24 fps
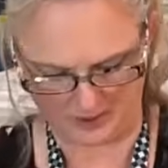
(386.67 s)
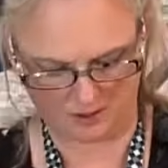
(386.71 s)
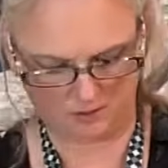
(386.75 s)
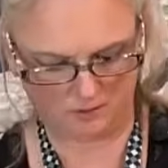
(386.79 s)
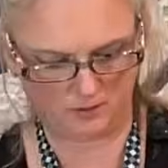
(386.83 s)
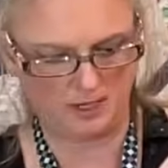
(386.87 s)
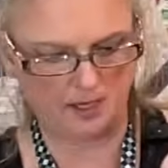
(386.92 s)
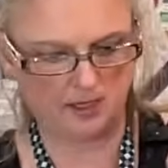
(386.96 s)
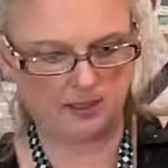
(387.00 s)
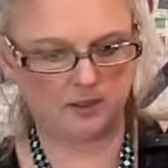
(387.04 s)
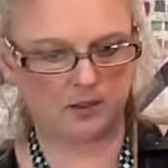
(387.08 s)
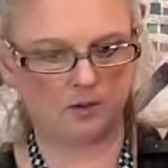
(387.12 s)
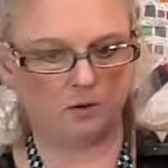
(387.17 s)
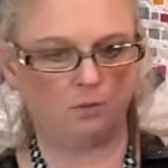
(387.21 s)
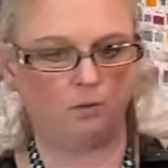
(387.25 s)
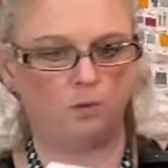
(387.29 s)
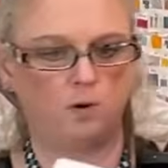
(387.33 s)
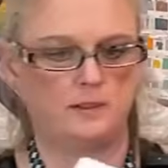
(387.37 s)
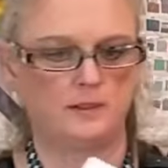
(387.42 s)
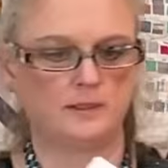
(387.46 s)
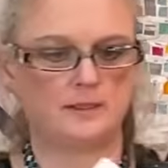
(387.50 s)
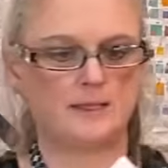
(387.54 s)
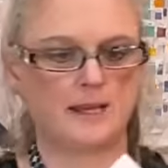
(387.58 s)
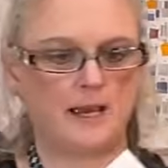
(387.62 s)
Okay, so
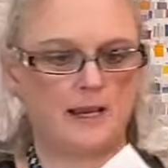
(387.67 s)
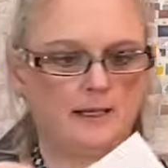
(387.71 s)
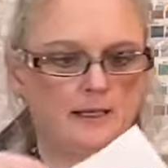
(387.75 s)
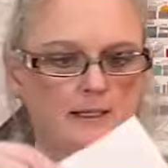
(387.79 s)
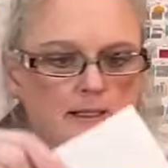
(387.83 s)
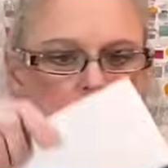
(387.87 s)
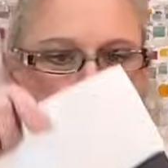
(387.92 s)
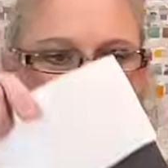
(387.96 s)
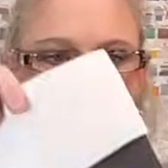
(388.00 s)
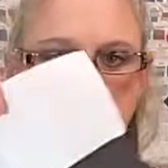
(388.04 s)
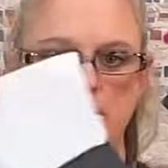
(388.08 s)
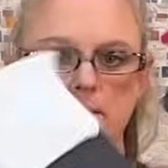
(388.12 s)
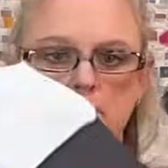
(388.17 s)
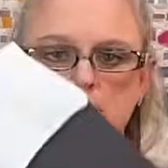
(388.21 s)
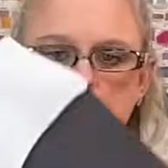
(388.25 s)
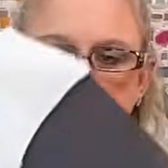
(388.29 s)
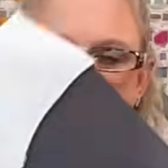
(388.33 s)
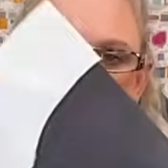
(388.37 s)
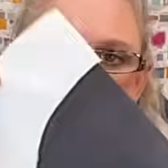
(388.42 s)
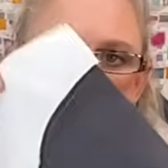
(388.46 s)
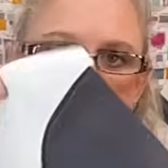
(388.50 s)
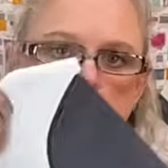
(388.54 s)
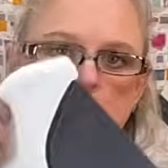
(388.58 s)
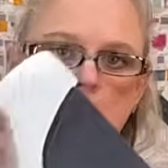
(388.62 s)
one side is done.
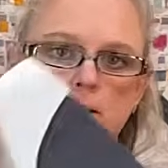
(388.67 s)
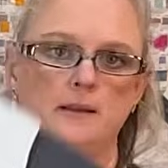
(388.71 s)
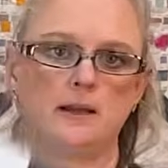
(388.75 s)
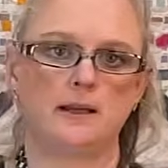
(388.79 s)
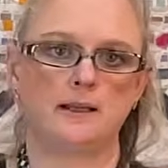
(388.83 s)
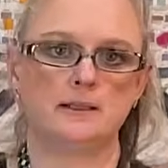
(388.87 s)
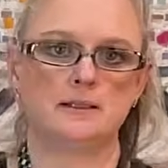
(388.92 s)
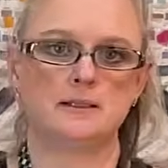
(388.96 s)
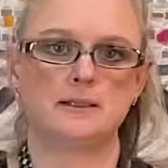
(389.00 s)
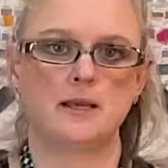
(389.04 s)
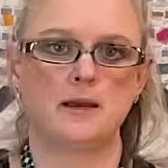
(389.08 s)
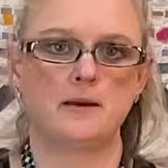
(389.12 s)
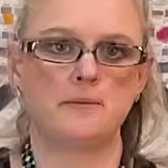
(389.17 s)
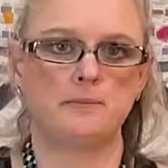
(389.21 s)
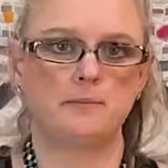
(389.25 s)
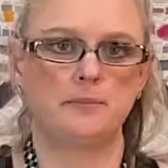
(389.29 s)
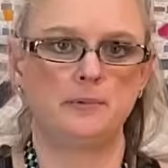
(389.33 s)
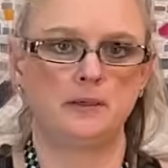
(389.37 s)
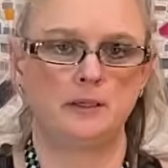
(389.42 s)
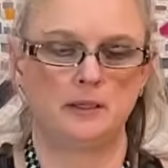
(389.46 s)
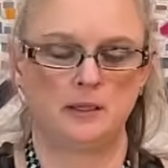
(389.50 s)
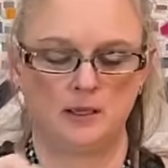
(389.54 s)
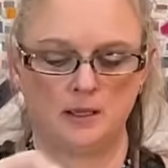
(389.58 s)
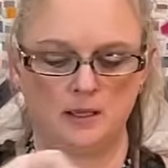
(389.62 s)
That lines up,
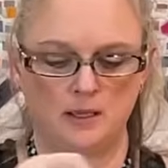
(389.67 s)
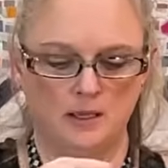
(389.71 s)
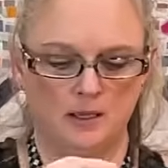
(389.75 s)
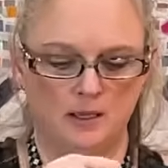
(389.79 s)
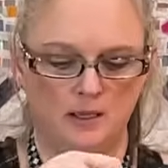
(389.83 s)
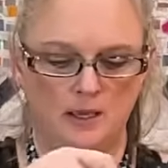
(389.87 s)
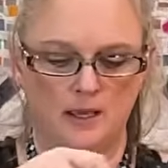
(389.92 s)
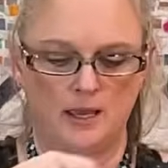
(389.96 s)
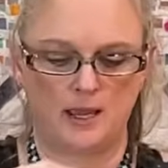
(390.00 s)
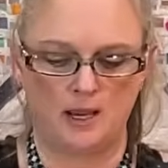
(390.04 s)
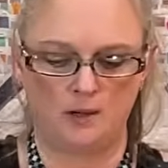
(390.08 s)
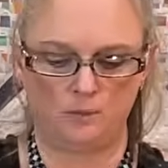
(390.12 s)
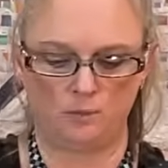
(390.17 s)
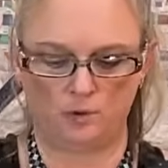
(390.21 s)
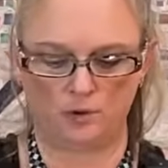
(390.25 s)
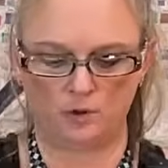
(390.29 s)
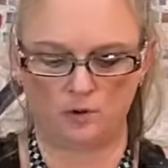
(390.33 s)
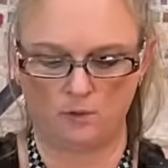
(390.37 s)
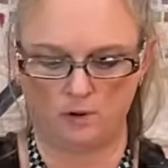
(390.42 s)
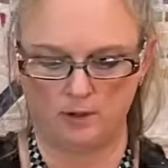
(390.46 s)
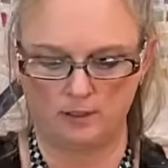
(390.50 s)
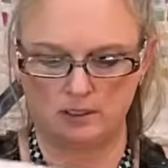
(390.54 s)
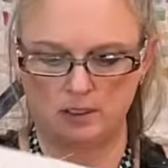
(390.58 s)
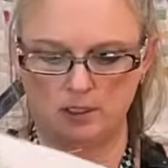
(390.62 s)
and we're
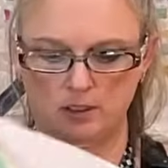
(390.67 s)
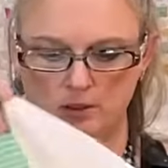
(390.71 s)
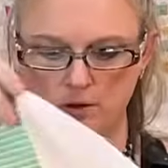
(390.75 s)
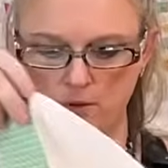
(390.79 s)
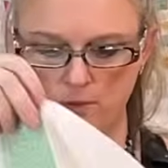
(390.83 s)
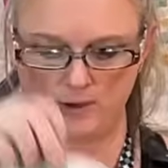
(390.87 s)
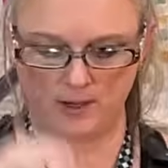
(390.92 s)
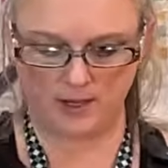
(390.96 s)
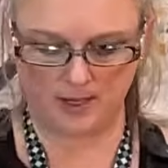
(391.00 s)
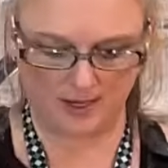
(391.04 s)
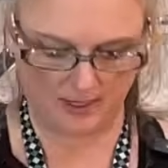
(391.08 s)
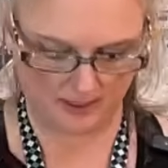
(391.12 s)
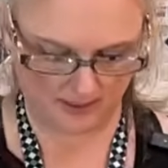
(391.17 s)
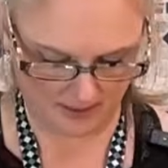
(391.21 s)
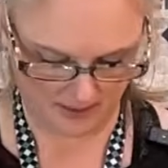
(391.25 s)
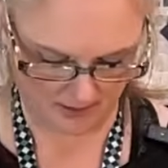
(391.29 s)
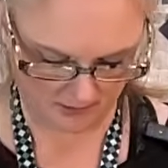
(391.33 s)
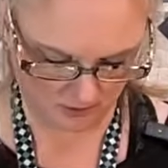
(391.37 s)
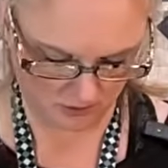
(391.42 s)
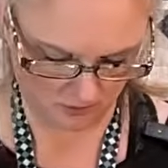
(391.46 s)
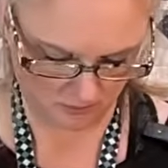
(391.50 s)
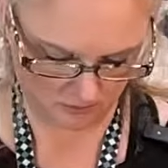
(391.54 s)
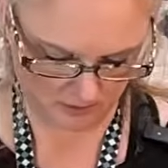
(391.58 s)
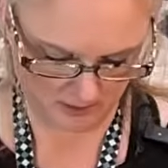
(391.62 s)
going to go ahead
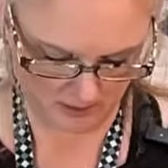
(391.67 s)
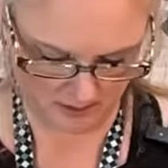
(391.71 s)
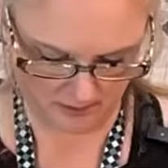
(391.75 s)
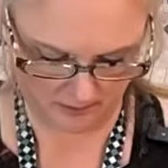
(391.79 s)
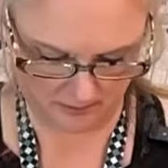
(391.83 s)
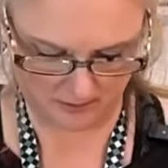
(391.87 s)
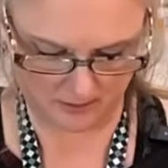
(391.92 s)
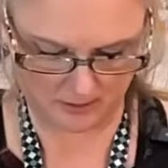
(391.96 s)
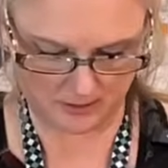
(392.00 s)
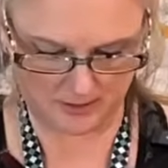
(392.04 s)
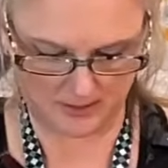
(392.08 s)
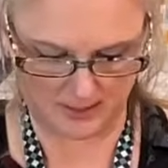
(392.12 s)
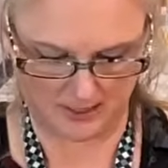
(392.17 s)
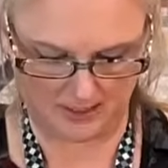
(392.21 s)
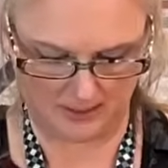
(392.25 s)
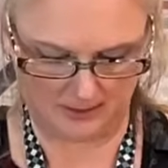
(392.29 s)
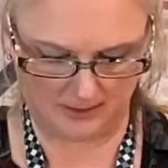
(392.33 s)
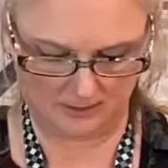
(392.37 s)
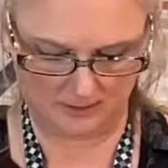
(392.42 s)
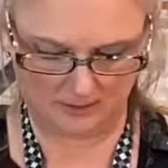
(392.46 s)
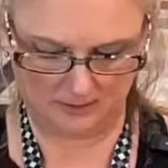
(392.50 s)
and do the other side.